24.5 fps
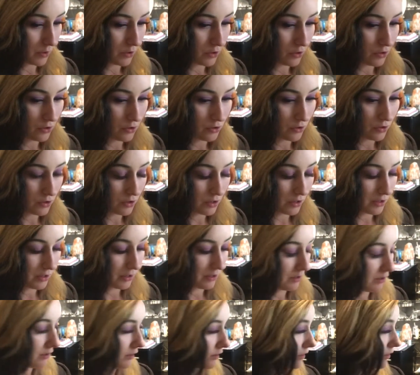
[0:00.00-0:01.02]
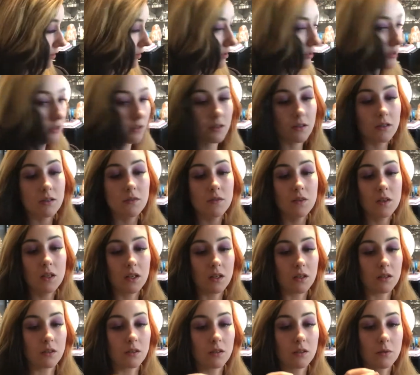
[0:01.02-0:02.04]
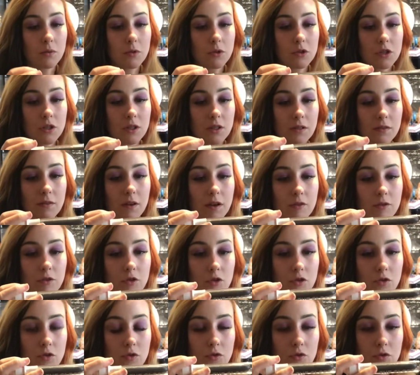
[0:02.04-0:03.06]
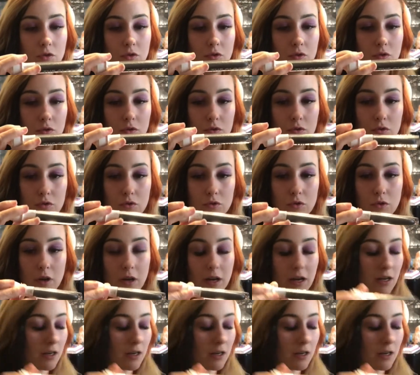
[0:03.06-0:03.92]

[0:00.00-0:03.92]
Which is 6 Feet Under, which is a very grey,